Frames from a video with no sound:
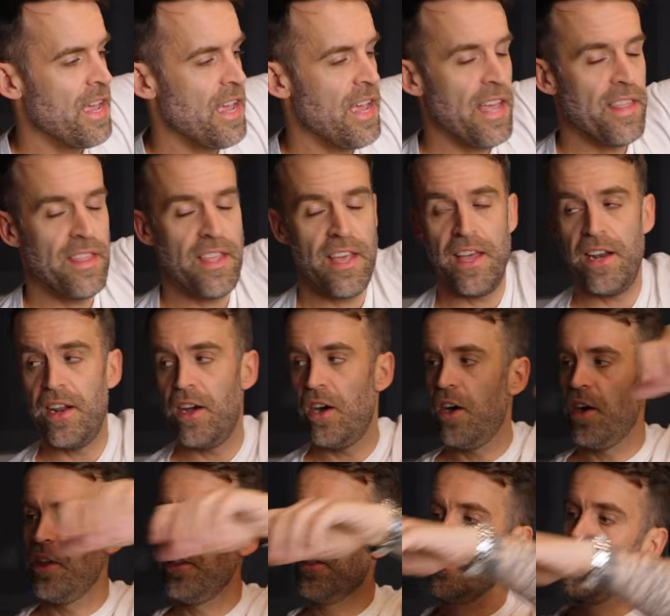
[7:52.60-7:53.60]
And then
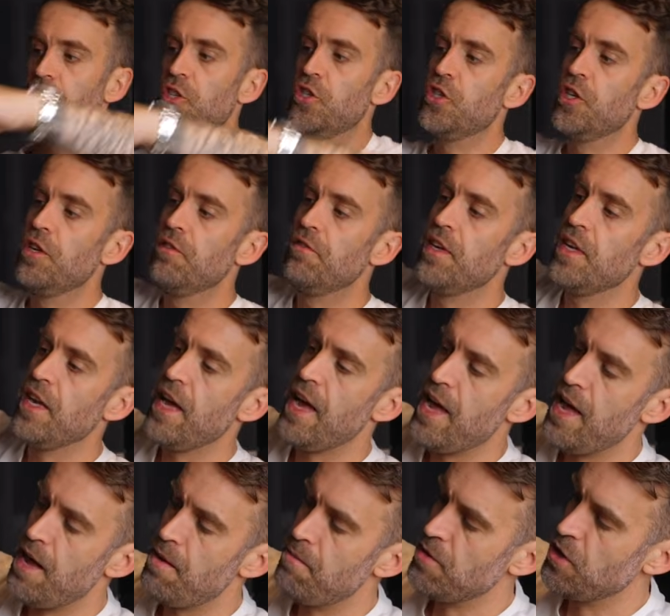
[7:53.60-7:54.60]
on the
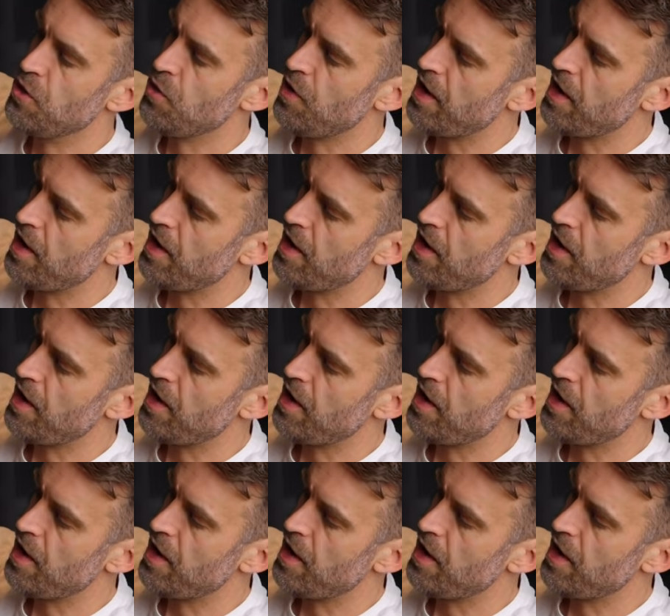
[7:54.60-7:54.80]
GVM, you